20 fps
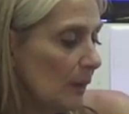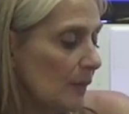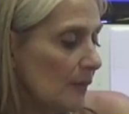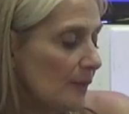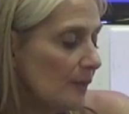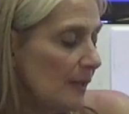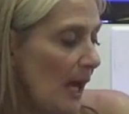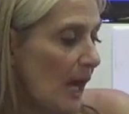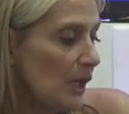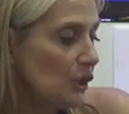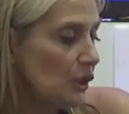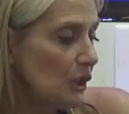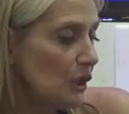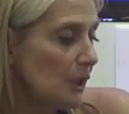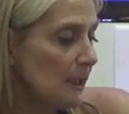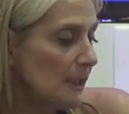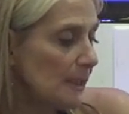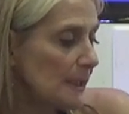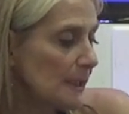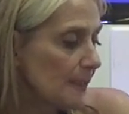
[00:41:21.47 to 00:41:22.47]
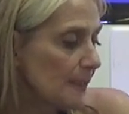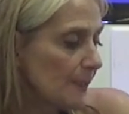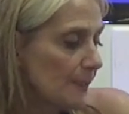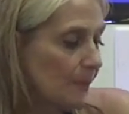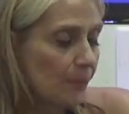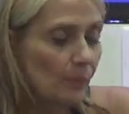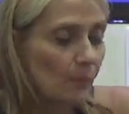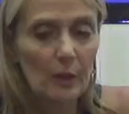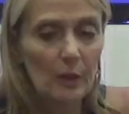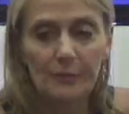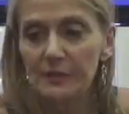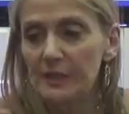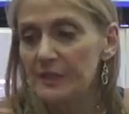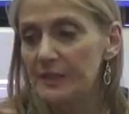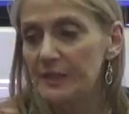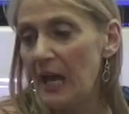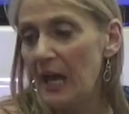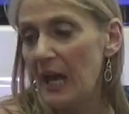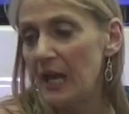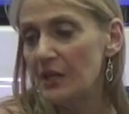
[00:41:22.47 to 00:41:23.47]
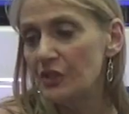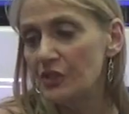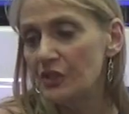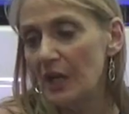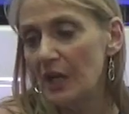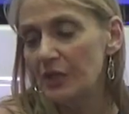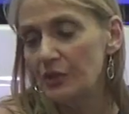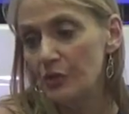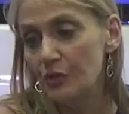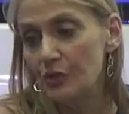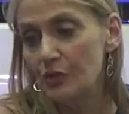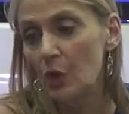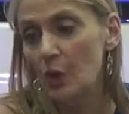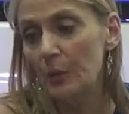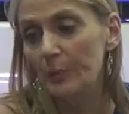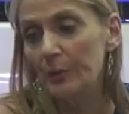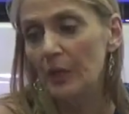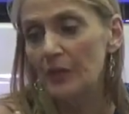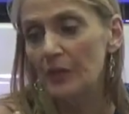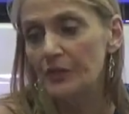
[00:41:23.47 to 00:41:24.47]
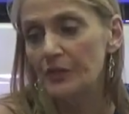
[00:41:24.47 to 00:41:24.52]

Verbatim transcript: Saggies. We're up to Sag. Did I do Scorpio?